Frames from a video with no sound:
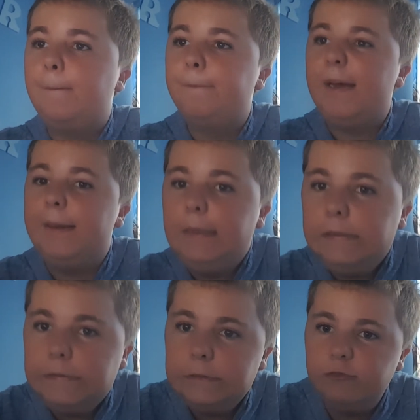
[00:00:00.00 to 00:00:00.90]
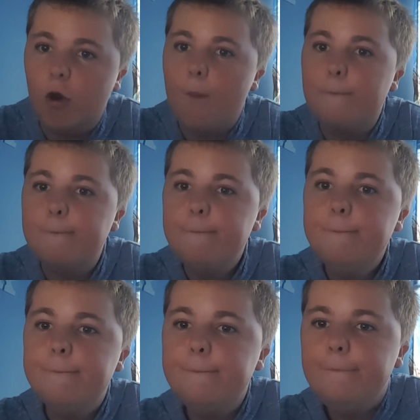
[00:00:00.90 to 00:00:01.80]
bedroom.
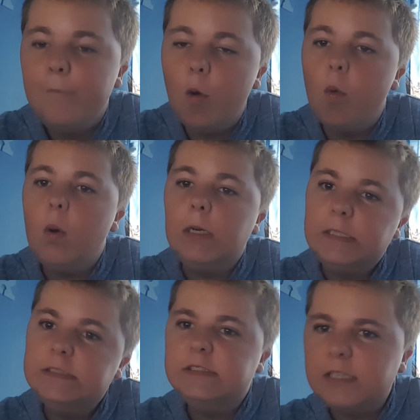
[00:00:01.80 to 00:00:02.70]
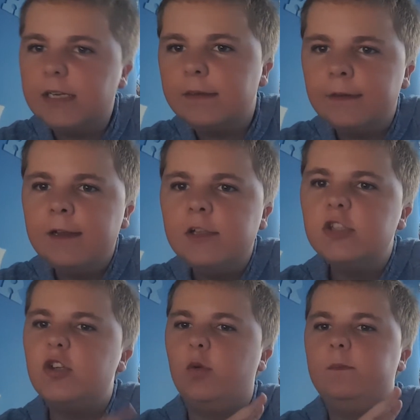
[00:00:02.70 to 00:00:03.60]
Or,
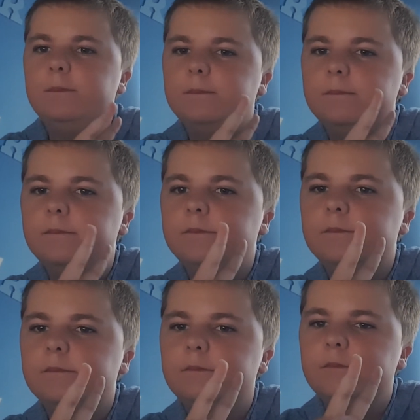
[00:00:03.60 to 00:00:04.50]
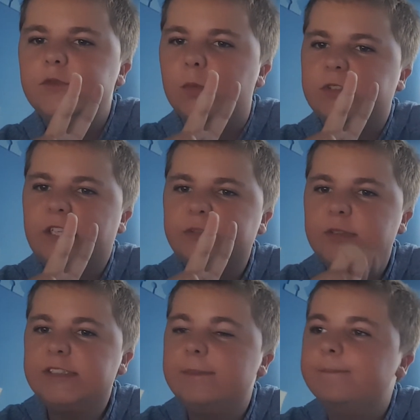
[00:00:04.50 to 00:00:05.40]
2 normal-sized
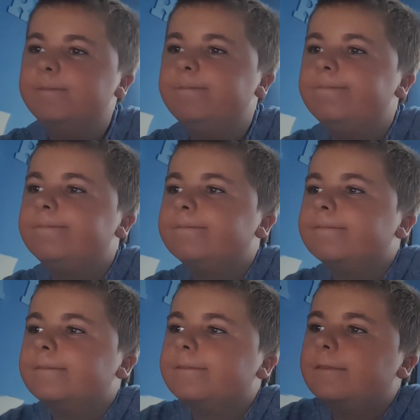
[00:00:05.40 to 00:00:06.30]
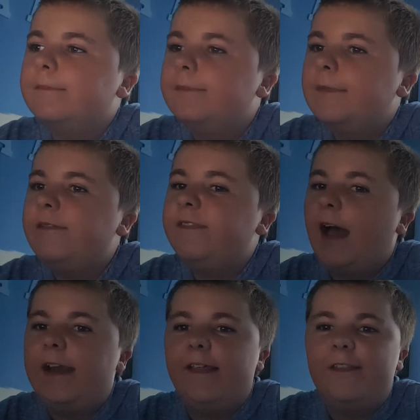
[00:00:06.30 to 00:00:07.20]
ones. Even
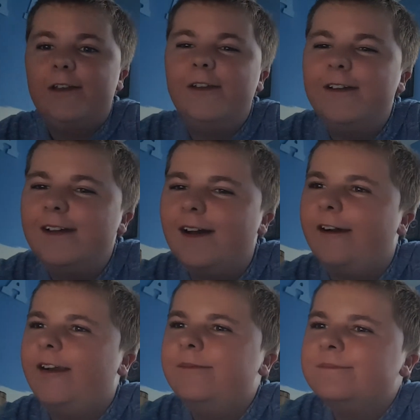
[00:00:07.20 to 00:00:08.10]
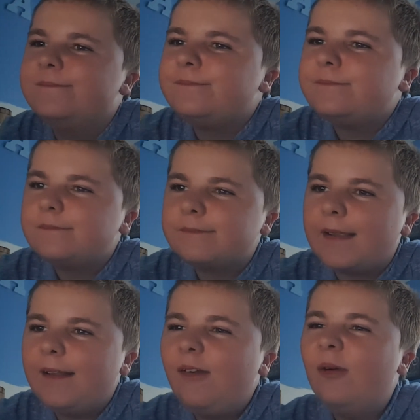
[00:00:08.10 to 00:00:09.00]
that I didn't think. Alright.
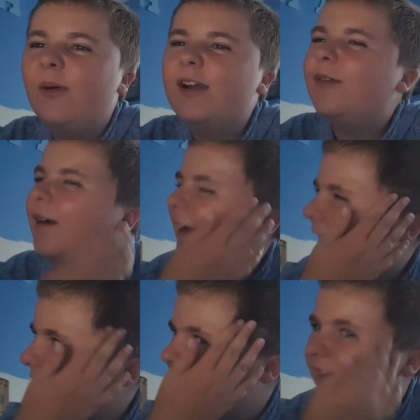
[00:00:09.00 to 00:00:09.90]
What do I get?